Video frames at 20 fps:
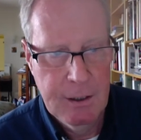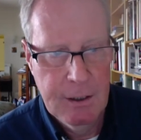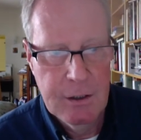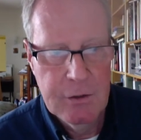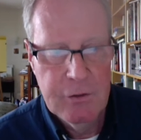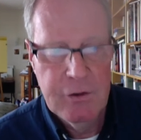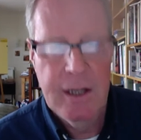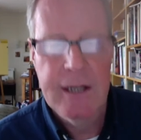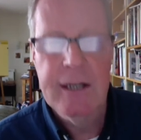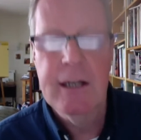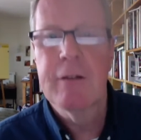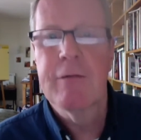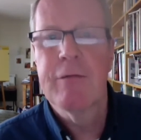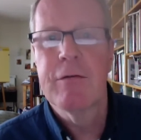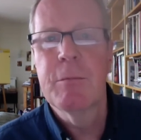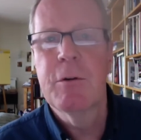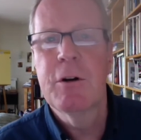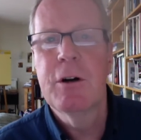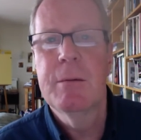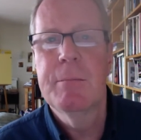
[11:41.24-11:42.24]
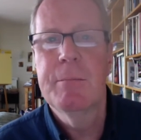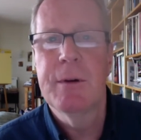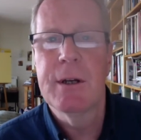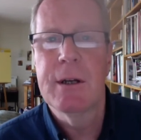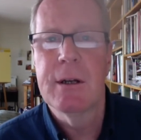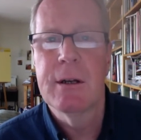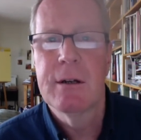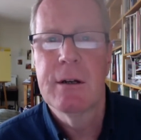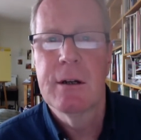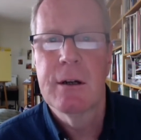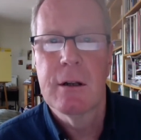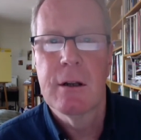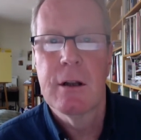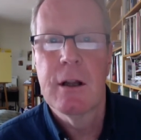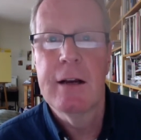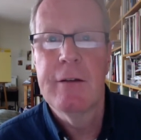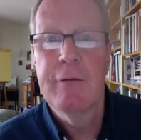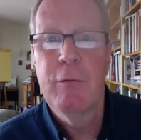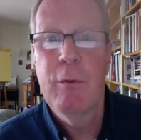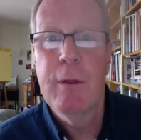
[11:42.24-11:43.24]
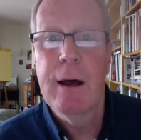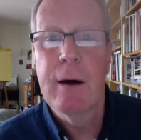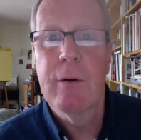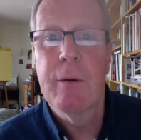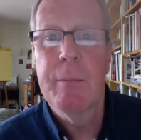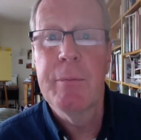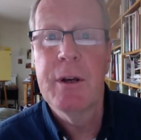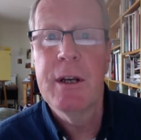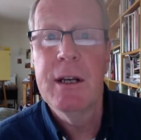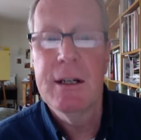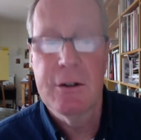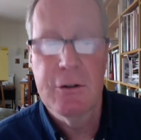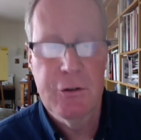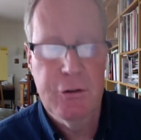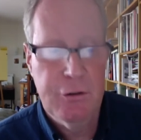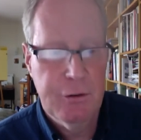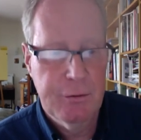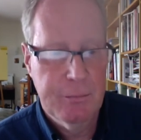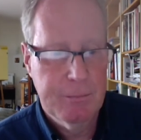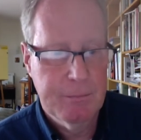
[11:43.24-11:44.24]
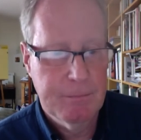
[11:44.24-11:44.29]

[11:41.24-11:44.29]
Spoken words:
Take It from Gumby, Life Without a Penis.